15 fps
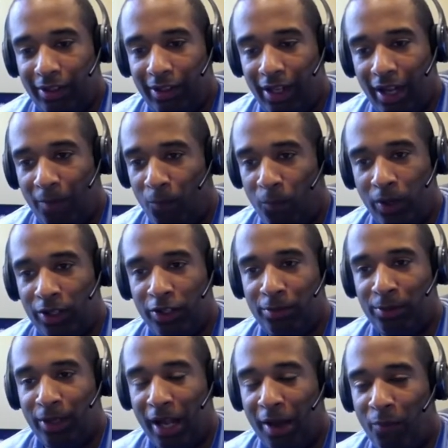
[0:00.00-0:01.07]
I'm 100. I
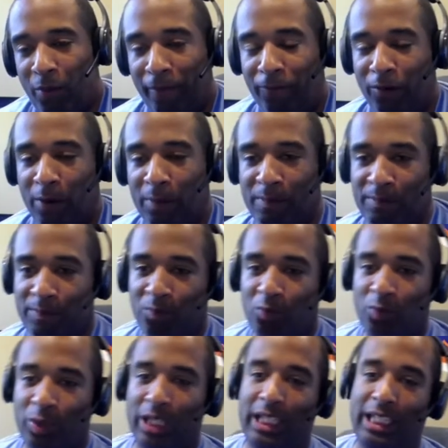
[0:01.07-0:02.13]
went from
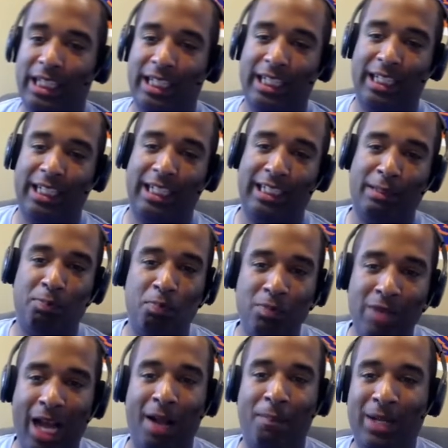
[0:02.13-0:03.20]

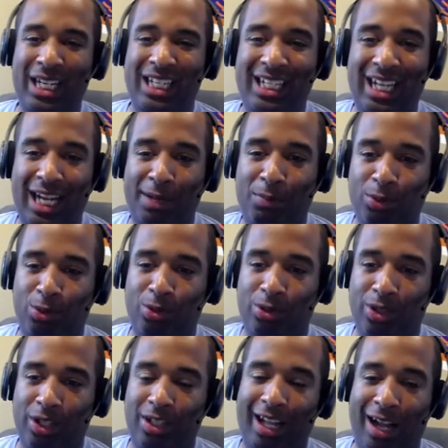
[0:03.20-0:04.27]
not being able.
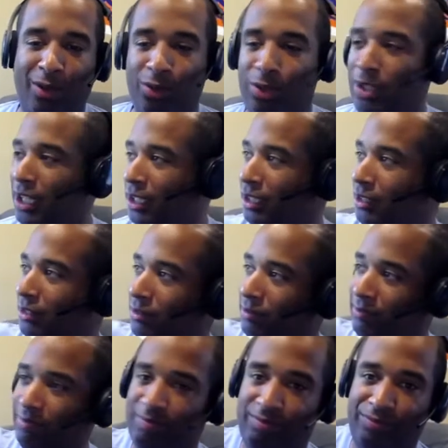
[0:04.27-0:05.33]
I was getting
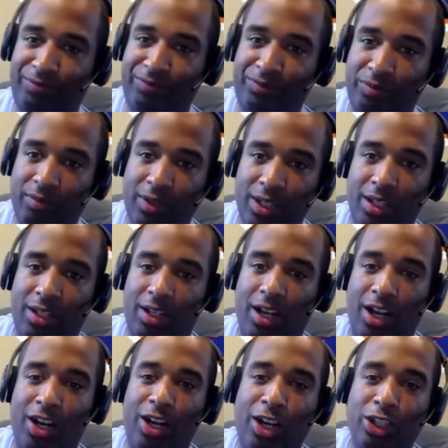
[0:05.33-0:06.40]

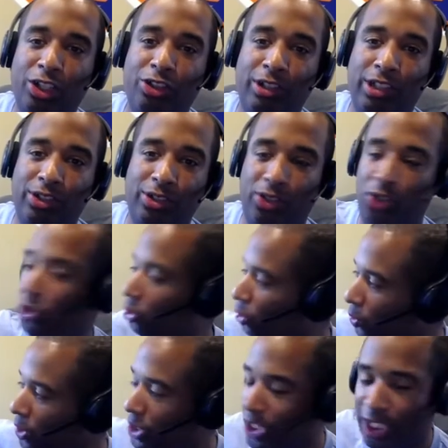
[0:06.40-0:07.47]
100 to
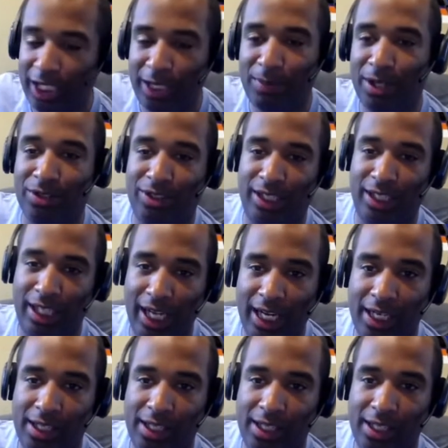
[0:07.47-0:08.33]
200 emails a day.